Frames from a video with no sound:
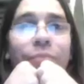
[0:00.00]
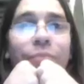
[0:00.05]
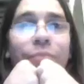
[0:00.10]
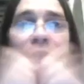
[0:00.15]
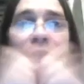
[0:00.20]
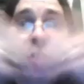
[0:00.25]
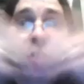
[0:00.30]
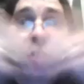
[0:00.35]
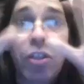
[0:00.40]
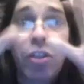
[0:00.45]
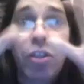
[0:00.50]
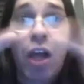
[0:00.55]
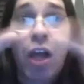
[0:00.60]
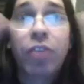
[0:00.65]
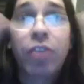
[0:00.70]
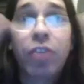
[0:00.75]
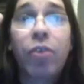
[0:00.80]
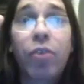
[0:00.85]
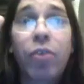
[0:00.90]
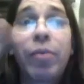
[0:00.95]
It's
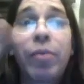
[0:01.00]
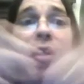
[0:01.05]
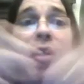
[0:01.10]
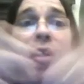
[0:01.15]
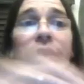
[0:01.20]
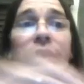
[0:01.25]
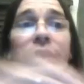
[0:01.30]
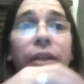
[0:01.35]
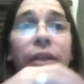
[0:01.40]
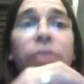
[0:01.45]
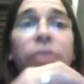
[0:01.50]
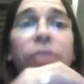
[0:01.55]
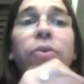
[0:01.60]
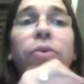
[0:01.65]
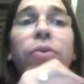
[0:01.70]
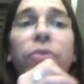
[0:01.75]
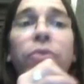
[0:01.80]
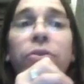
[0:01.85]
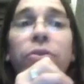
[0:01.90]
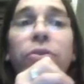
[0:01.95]
also merely a
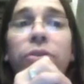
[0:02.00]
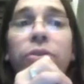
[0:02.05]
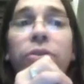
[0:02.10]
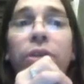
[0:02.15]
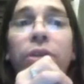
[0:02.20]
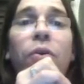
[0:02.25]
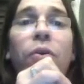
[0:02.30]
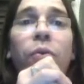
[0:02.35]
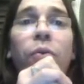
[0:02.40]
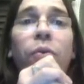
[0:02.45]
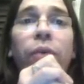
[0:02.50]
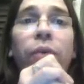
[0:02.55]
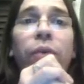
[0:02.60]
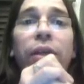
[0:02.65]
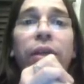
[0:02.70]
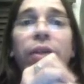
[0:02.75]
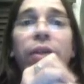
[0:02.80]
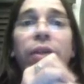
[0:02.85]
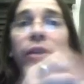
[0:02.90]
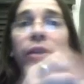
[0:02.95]
tool. We
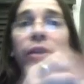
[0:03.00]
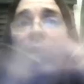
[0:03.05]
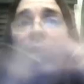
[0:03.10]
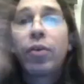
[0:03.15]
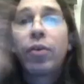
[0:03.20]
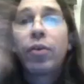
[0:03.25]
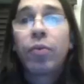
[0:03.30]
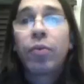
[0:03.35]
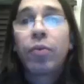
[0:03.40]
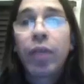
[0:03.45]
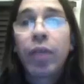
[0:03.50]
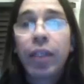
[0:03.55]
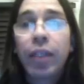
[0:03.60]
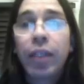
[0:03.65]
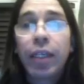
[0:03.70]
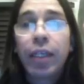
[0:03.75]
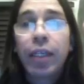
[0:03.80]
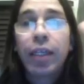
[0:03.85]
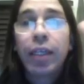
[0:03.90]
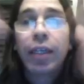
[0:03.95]
need to
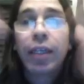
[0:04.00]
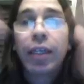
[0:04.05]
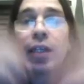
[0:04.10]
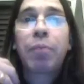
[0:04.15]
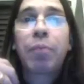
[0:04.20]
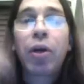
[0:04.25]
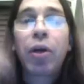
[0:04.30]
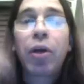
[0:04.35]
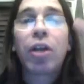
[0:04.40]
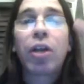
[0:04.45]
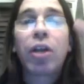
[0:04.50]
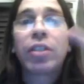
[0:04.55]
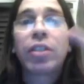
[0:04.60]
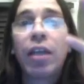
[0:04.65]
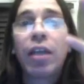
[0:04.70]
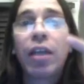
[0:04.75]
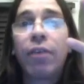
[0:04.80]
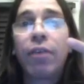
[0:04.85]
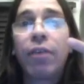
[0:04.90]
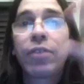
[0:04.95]
really put
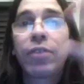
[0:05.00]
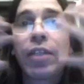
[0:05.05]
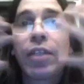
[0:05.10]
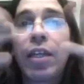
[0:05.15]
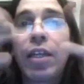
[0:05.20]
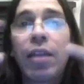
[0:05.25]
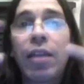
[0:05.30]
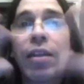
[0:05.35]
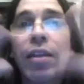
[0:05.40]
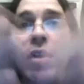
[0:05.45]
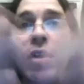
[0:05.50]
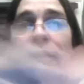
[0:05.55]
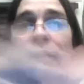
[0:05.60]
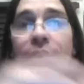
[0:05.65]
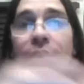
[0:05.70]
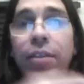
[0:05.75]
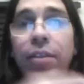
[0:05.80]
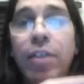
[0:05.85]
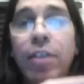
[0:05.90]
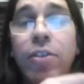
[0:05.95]
ourselves in
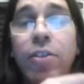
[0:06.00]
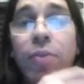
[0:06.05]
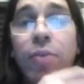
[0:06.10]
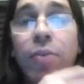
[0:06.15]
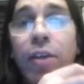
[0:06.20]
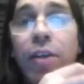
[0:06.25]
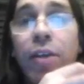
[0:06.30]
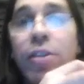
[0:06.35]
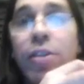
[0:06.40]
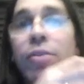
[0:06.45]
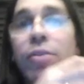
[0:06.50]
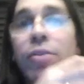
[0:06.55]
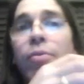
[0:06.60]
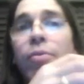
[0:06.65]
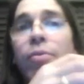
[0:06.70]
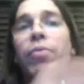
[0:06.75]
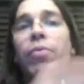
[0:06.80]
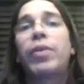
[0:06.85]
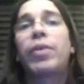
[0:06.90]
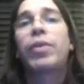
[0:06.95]
these situations
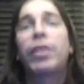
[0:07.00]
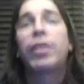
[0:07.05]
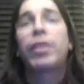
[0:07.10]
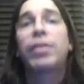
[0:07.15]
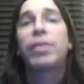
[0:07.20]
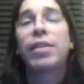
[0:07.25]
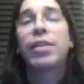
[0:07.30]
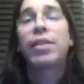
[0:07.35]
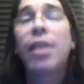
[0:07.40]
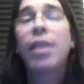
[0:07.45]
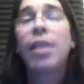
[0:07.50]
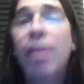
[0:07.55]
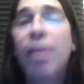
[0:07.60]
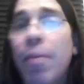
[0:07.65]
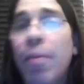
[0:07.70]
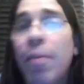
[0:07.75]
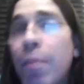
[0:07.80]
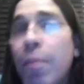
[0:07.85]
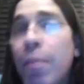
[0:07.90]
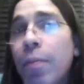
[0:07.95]
where we could see
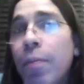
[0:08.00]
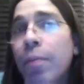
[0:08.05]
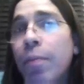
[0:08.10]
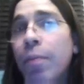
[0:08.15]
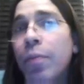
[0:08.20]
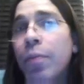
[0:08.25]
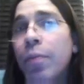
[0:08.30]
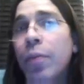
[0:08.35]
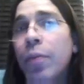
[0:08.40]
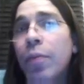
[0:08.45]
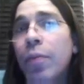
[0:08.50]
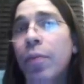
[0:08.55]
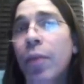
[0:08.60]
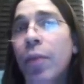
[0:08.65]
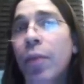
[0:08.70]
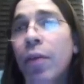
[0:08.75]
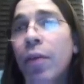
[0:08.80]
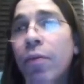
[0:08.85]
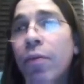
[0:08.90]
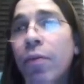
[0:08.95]
them
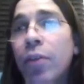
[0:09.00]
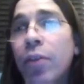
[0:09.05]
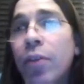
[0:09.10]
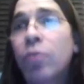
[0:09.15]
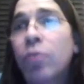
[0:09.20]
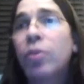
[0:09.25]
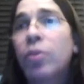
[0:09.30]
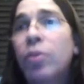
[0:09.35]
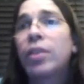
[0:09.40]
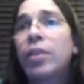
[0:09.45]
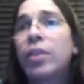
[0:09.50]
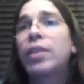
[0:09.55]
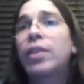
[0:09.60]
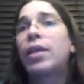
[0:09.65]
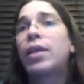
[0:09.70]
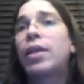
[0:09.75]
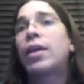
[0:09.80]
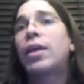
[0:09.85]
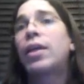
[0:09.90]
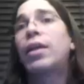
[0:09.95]
visually
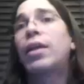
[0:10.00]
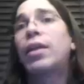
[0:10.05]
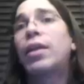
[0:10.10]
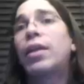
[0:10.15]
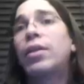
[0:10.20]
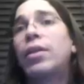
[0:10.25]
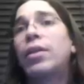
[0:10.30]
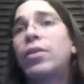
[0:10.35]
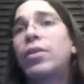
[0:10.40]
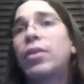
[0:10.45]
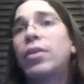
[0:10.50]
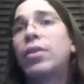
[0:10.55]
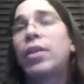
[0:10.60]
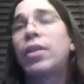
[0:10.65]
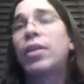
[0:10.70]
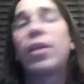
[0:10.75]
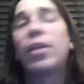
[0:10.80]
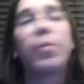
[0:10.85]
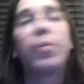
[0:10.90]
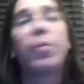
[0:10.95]
and
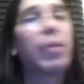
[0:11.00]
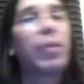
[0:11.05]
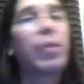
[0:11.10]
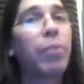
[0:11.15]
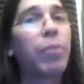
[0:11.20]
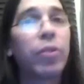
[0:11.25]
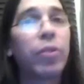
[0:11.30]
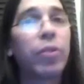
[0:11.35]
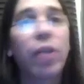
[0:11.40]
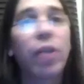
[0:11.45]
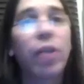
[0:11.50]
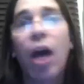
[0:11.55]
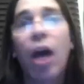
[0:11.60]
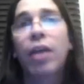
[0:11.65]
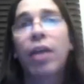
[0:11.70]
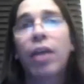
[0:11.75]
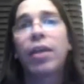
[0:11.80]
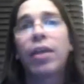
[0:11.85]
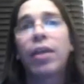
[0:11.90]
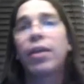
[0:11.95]
hear people
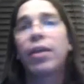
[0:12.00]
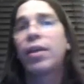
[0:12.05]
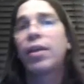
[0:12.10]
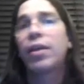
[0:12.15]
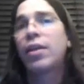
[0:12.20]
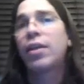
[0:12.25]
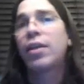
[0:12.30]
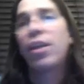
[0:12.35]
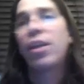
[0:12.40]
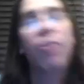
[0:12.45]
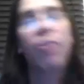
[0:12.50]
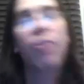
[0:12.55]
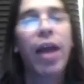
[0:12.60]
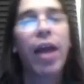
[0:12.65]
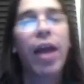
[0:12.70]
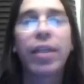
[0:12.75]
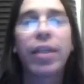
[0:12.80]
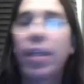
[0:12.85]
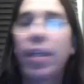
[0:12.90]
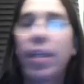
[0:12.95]
talking and
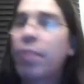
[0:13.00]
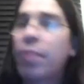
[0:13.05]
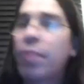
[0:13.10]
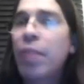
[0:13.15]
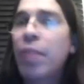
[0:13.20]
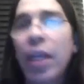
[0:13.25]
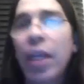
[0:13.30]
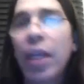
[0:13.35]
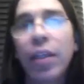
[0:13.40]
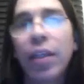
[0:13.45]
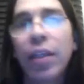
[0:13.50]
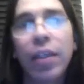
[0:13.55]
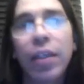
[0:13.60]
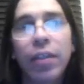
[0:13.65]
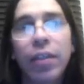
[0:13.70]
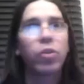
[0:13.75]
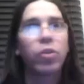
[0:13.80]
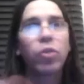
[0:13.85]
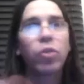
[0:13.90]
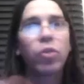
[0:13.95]
interacting and
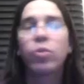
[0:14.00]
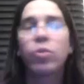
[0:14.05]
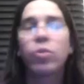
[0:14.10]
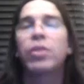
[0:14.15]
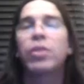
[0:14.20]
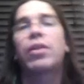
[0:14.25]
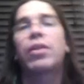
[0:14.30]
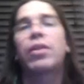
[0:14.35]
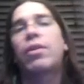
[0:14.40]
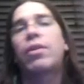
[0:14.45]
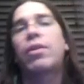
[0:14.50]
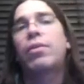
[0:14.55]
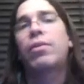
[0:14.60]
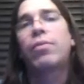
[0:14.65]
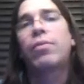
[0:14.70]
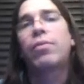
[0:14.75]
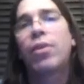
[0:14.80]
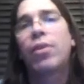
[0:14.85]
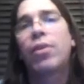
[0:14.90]
mingling, using their